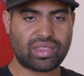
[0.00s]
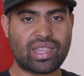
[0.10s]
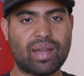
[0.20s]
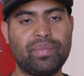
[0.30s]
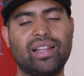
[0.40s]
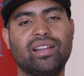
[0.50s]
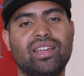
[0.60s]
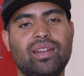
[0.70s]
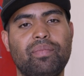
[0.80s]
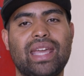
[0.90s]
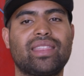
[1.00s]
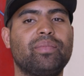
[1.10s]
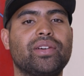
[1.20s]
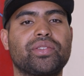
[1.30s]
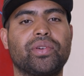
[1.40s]
I'm not looking to make the
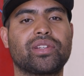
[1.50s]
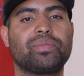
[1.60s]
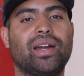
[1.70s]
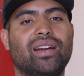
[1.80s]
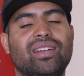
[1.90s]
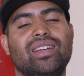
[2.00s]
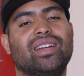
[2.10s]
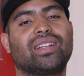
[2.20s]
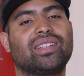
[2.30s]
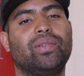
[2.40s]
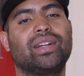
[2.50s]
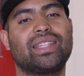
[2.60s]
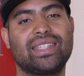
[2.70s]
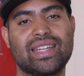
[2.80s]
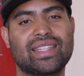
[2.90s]
most horsepower because I want a
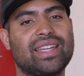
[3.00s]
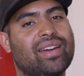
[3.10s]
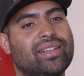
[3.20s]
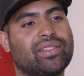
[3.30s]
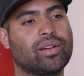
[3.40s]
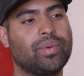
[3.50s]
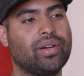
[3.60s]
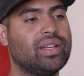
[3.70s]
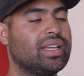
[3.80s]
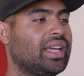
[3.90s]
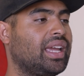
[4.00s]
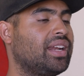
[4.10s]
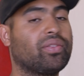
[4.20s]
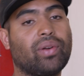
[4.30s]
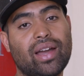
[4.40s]
sick sounding turbo. And
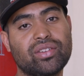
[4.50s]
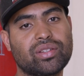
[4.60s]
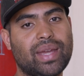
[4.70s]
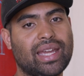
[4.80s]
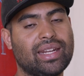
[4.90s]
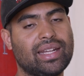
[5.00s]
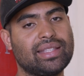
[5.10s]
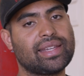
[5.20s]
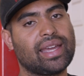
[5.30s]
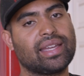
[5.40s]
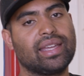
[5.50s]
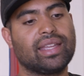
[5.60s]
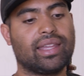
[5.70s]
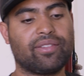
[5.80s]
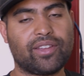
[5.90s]
if Roush made an intake
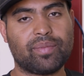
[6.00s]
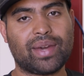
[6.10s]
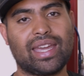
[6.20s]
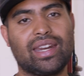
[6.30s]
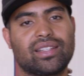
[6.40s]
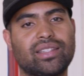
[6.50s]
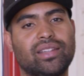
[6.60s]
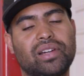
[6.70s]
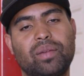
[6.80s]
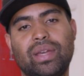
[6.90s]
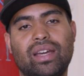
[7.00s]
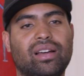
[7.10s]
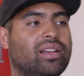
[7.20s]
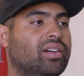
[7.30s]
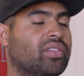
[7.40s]
that fit my NX2, I'd be
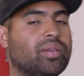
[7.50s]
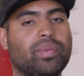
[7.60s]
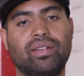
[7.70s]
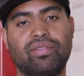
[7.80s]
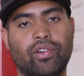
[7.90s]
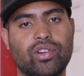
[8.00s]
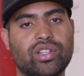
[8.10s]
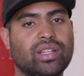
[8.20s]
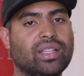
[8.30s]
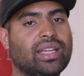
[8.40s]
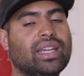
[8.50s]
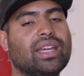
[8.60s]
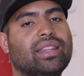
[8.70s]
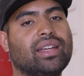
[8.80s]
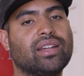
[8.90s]
all over it, but unfortunately
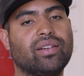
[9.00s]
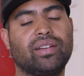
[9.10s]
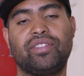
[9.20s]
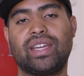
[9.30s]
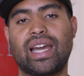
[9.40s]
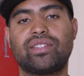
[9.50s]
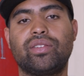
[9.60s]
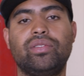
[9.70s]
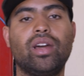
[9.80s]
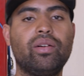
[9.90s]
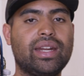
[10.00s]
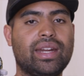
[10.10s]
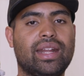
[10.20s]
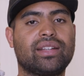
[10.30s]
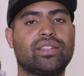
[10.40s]
they don't. If you guys don't know what an
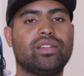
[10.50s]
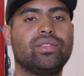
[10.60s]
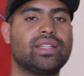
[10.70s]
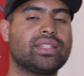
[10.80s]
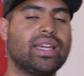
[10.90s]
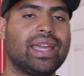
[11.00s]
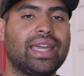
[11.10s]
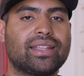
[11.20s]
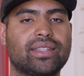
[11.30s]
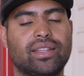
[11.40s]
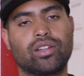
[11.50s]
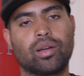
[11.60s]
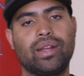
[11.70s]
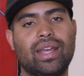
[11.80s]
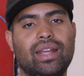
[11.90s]
NX2 is, it's a
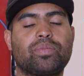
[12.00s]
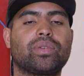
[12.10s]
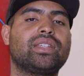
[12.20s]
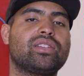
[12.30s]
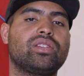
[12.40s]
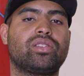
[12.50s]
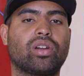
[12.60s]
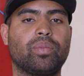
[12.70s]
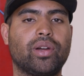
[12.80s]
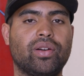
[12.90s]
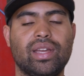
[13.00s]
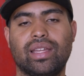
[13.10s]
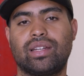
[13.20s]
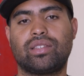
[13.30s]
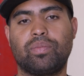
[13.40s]
TurboNetics Precision Turbo,
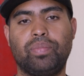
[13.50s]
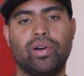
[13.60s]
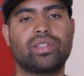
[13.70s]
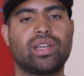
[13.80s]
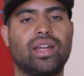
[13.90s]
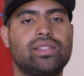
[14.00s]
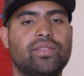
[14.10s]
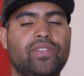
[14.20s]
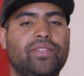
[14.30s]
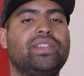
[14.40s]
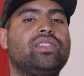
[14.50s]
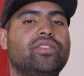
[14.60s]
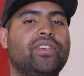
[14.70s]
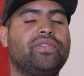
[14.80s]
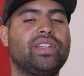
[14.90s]
that it's a bolt-on, it's a
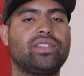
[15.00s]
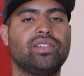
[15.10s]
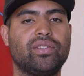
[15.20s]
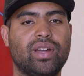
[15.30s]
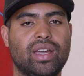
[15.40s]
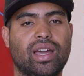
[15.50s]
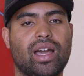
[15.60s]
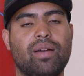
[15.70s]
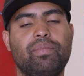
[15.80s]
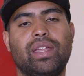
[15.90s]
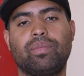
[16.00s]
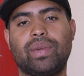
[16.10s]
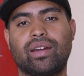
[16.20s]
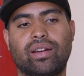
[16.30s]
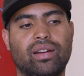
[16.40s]
5252 uh,
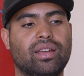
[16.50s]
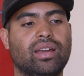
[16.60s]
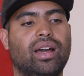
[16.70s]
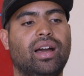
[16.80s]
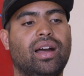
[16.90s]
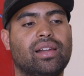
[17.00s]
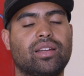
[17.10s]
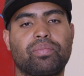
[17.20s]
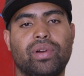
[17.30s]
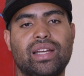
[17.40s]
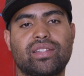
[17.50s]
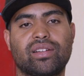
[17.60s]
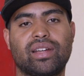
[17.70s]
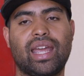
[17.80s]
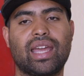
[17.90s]
millimeter uh,
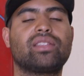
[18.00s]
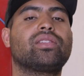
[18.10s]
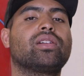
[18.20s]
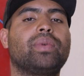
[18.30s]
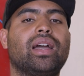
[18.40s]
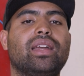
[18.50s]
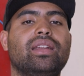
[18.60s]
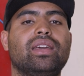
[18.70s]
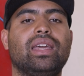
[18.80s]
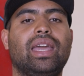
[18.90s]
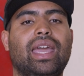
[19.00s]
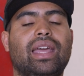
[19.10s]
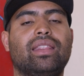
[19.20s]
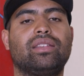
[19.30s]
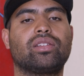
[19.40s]
compressor and turbine,
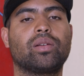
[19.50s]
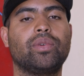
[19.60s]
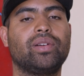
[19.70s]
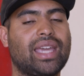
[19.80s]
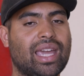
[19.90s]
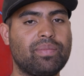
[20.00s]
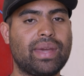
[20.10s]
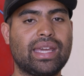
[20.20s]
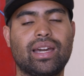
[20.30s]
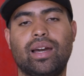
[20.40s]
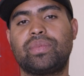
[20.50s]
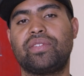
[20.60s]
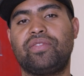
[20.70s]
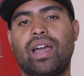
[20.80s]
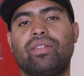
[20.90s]
and the turbo can make up to
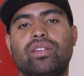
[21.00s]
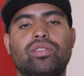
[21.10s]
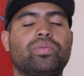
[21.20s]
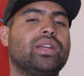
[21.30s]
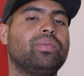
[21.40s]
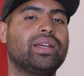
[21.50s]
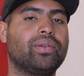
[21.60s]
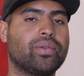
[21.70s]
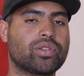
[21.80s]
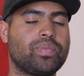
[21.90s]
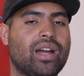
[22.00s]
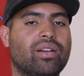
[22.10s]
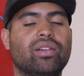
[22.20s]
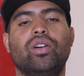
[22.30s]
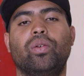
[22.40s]
520 wheel
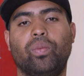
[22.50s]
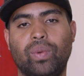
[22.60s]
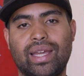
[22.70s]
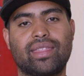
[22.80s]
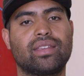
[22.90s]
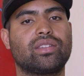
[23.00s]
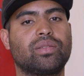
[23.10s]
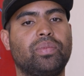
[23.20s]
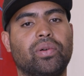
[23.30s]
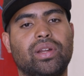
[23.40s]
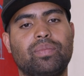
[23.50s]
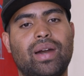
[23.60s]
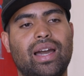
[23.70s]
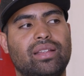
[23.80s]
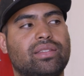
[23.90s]
horsepower with supporting
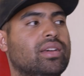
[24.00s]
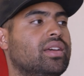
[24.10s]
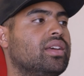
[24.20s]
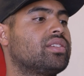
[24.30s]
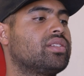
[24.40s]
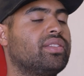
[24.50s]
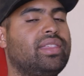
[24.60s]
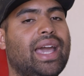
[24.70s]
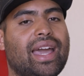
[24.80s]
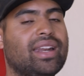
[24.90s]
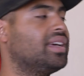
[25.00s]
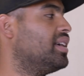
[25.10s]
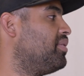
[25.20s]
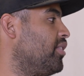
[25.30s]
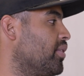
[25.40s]
mods. So that
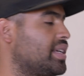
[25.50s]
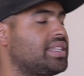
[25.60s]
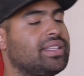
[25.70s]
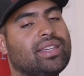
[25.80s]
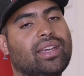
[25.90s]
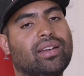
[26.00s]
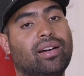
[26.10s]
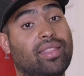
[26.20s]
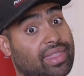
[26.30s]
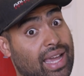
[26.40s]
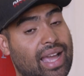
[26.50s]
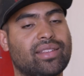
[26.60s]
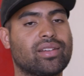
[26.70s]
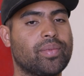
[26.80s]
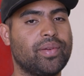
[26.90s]
Full-Race intake on that
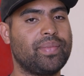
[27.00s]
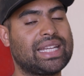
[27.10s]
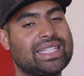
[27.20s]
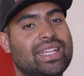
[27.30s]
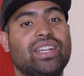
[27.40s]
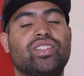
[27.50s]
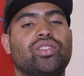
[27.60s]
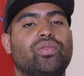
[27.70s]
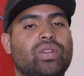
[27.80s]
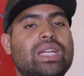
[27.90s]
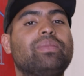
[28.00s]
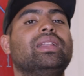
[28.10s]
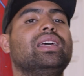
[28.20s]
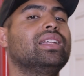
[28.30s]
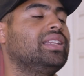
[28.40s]
turbo makes it extremely
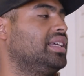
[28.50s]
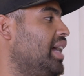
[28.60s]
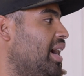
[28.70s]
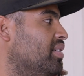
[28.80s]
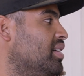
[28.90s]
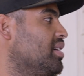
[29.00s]
loud.